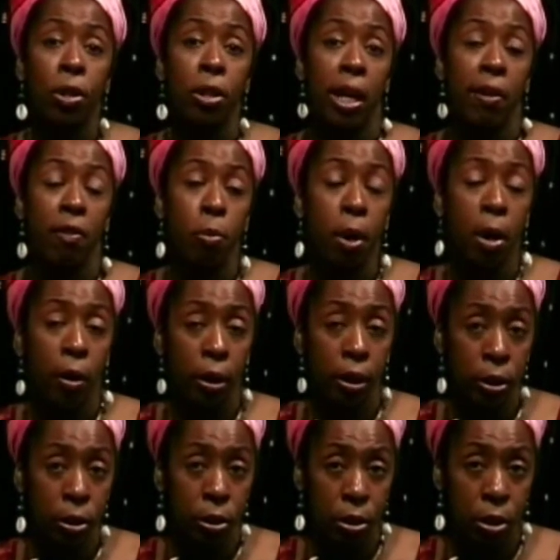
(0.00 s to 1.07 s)
with the Native
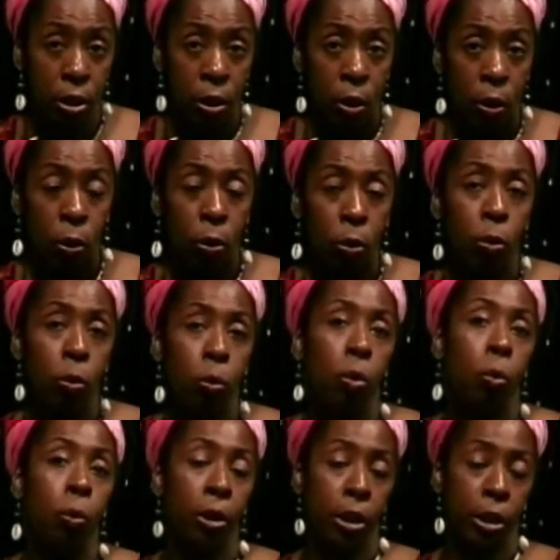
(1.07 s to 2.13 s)
Americans
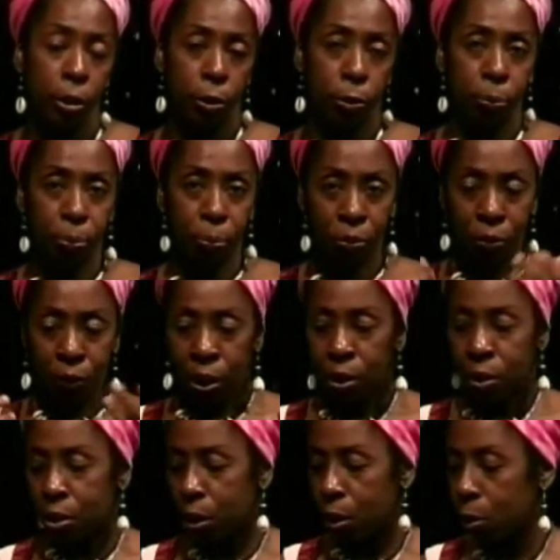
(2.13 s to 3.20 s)
who were here.
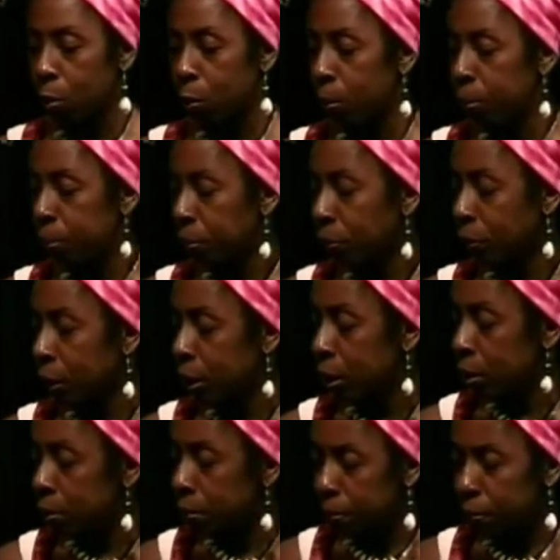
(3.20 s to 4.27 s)
So
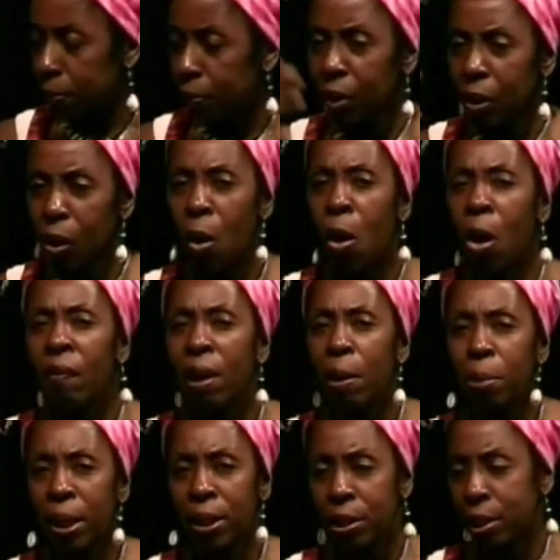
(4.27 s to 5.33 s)
all
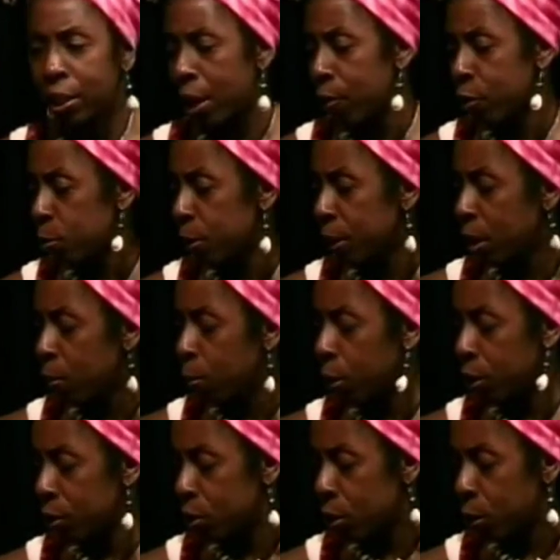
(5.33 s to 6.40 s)
that blended together to become
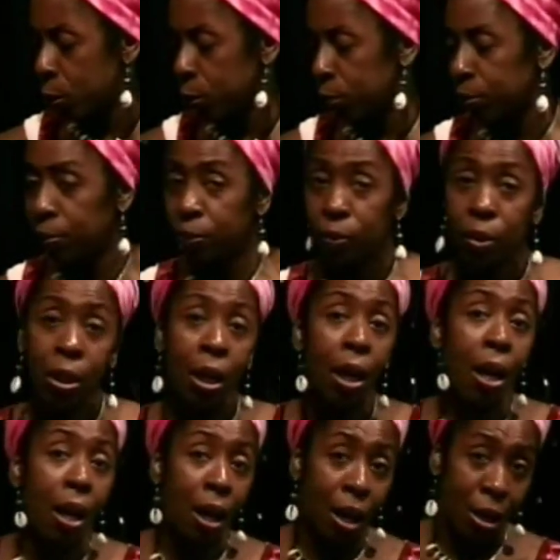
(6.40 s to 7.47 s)
what is known
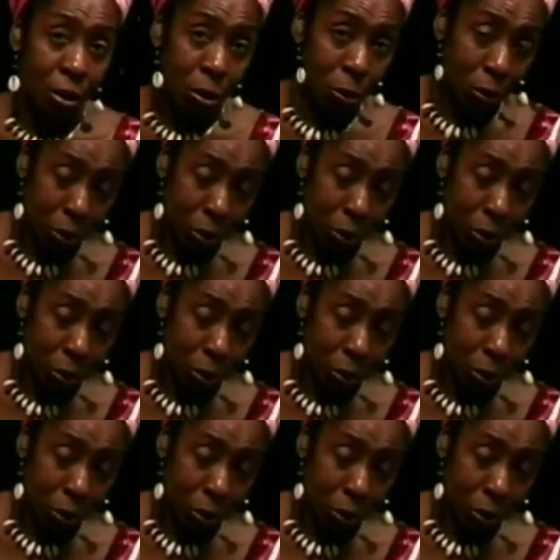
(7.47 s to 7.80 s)
as